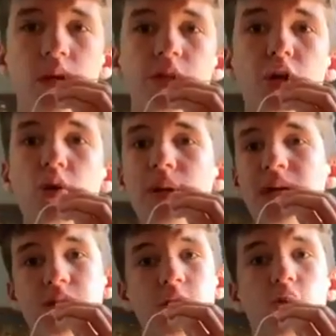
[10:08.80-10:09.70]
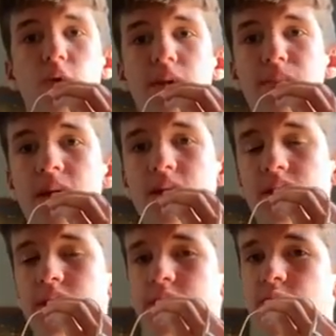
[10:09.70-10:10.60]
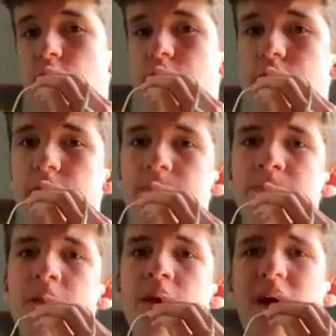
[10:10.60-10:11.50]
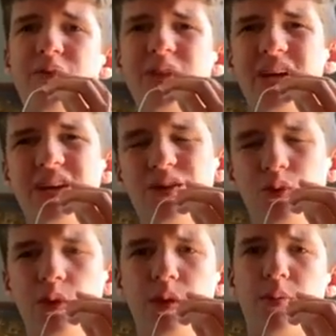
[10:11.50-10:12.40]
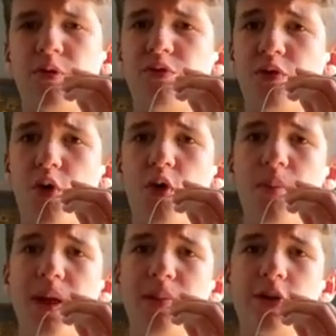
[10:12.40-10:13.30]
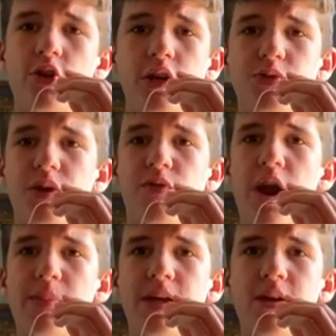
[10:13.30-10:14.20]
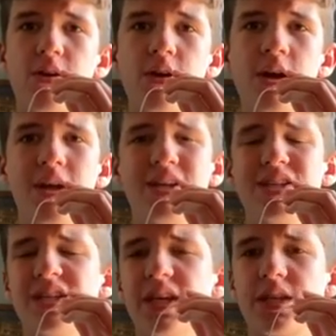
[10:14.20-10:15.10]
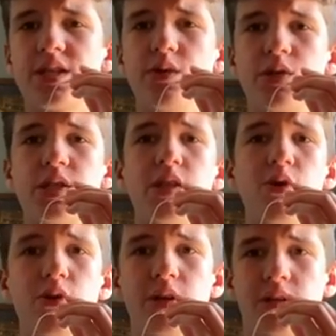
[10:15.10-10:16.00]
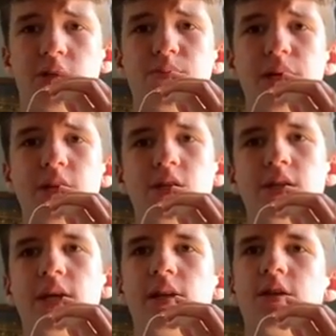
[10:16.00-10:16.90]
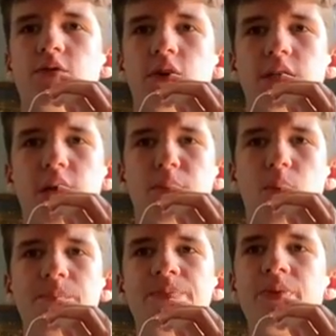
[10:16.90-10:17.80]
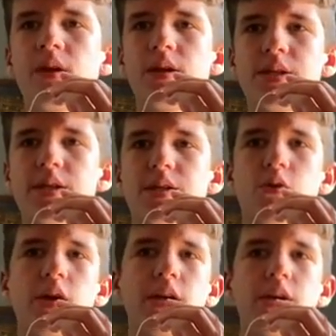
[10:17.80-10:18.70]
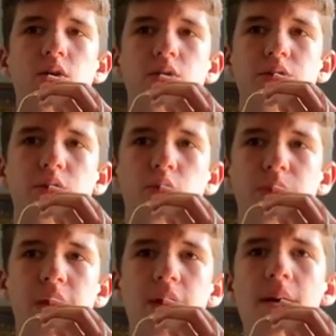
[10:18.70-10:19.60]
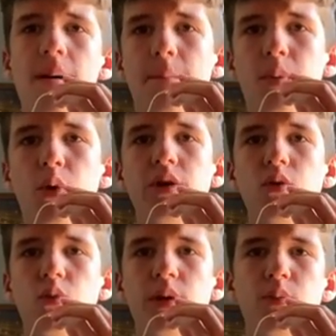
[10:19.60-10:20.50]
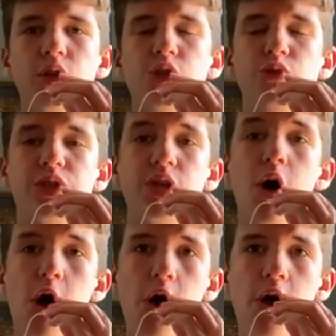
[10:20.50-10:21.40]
Toby has a great beat and decent verses. I feel like I don't really prefer Babytron's way of rapping here because he's like so slurred in his speech. Take this for example. He says, "Granny told me, boy, you reap what you sow.